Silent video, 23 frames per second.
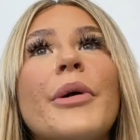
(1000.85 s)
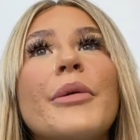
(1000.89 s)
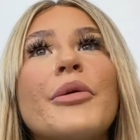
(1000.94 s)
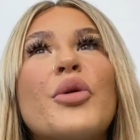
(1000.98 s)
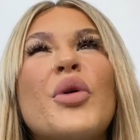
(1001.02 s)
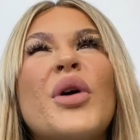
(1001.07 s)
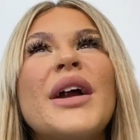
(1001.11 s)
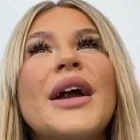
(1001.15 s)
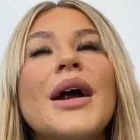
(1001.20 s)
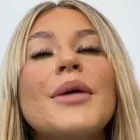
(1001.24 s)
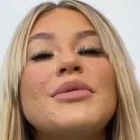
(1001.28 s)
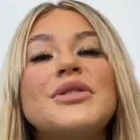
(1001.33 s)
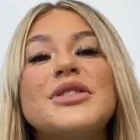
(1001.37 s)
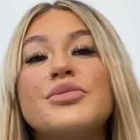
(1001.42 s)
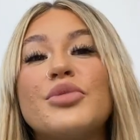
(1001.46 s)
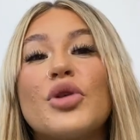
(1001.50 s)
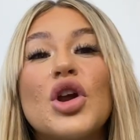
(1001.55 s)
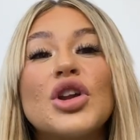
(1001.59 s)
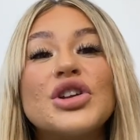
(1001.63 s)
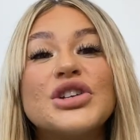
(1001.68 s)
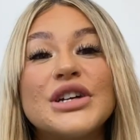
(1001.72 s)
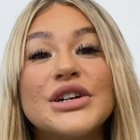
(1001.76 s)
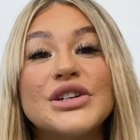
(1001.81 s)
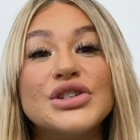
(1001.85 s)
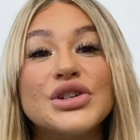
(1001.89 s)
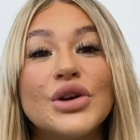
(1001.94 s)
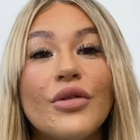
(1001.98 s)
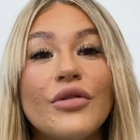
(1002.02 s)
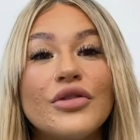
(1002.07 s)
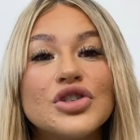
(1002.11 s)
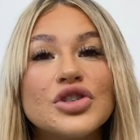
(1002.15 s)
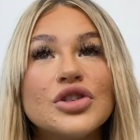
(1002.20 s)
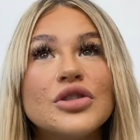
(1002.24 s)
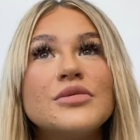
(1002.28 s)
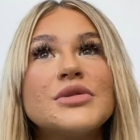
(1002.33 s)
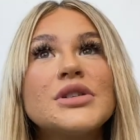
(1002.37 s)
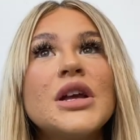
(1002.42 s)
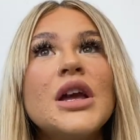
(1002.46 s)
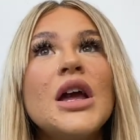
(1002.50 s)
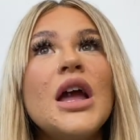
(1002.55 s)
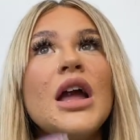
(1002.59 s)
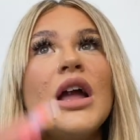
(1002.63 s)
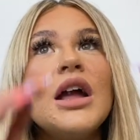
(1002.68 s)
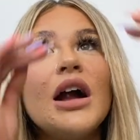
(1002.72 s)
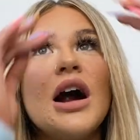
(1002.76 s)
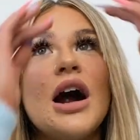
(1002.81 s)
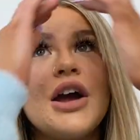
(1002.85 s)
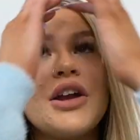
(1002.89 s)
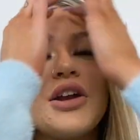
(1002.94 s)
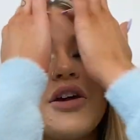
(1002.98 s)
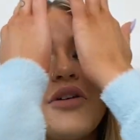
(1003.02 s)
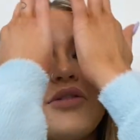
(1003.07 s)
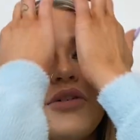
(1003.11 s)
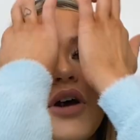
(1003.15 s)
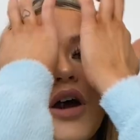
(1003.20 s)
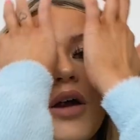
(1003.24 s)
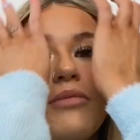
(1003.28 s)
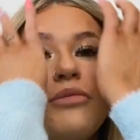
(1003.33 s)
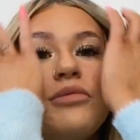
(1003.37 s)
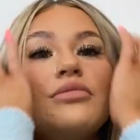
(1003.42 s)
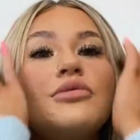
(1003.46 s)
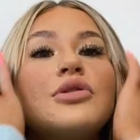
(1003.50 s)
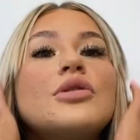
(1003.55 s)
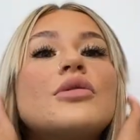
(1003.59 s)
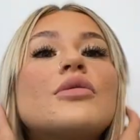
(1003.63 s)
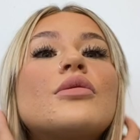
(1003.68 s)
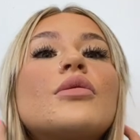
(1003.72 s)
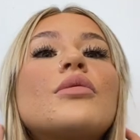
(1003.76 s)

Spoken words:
I'm quite happy to branch out into other shops. I know that